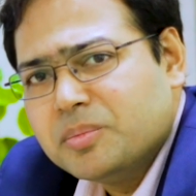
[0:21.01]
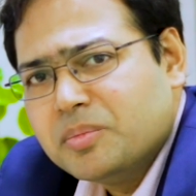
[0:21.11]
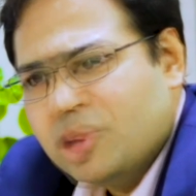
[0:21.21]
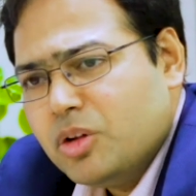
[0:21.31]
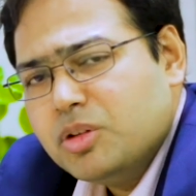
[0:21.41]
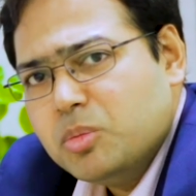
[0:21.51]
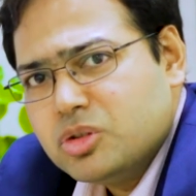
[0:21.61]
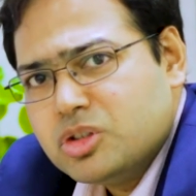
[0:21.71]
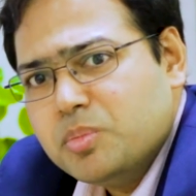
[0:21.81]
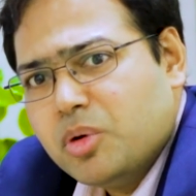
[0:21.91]
One of the
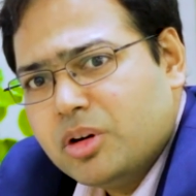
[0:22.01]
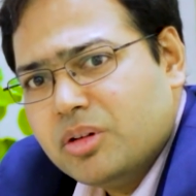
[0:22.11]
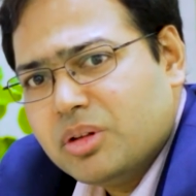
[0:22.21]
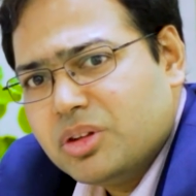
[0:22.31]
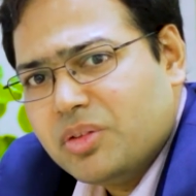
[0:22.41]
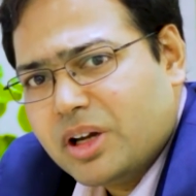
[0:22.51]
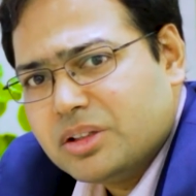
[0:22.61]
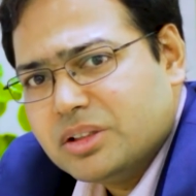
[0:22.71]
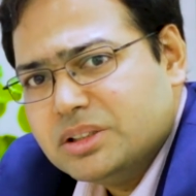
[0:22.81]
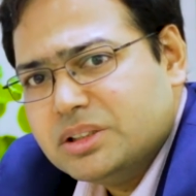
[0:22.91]
most important risk
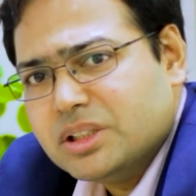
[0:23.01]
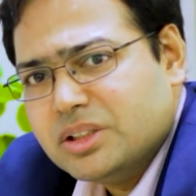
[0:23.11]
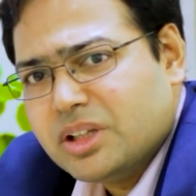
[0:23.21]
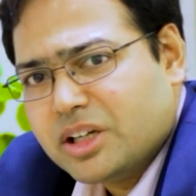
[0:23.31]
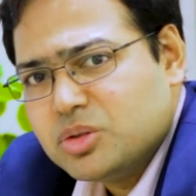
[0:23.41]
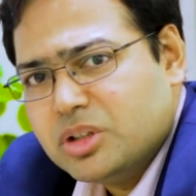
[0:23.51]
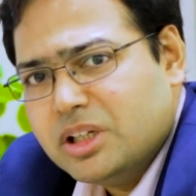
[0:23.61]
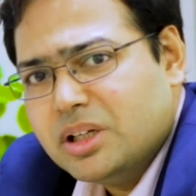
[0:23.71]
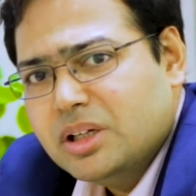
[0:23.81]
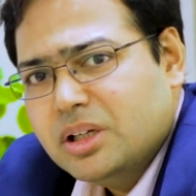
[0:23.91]
factors is
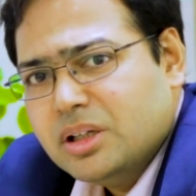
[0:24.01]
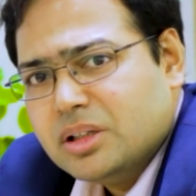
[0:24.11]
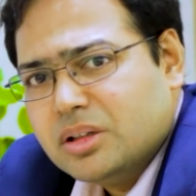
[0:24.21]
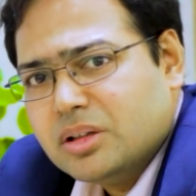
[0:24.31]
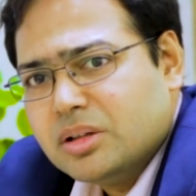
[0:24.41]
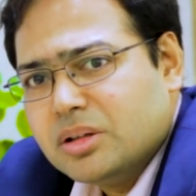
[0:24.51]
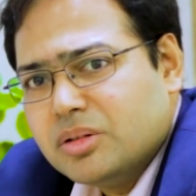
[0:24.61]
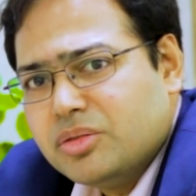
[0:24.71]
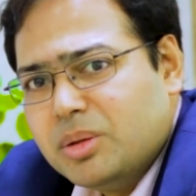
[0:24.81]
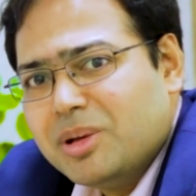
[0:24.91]
actually the
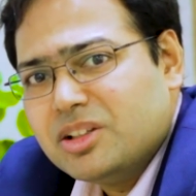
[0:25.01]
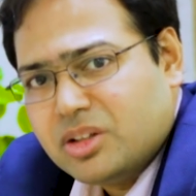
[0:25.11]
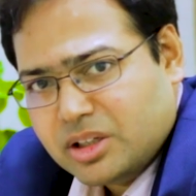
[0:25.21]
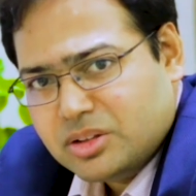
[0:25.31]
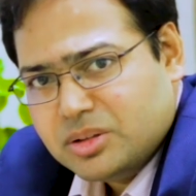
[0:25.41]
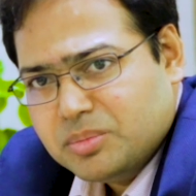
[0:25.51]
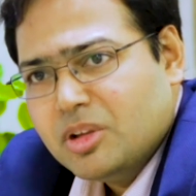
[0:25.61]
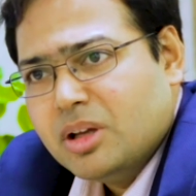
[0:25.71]
female sex.